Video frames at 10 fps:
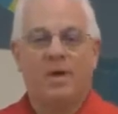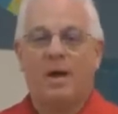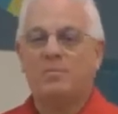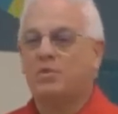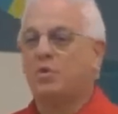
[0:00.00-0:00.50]

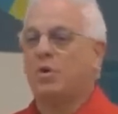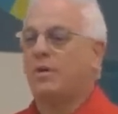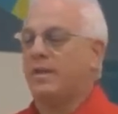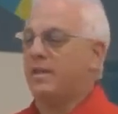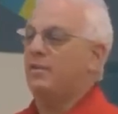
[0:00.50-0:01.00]
I'm
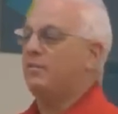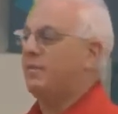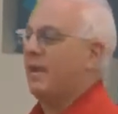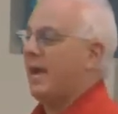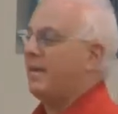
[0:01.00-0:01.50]
sure that
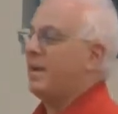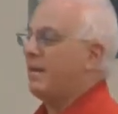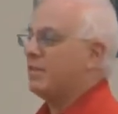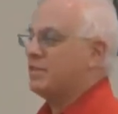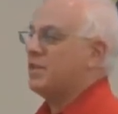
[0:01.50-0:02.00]
you've had
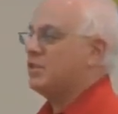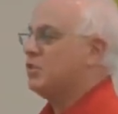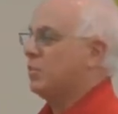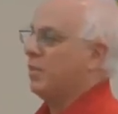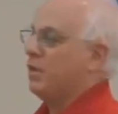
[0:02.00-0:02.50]

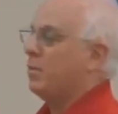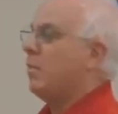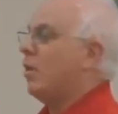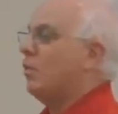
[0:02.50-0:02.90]
conversations with your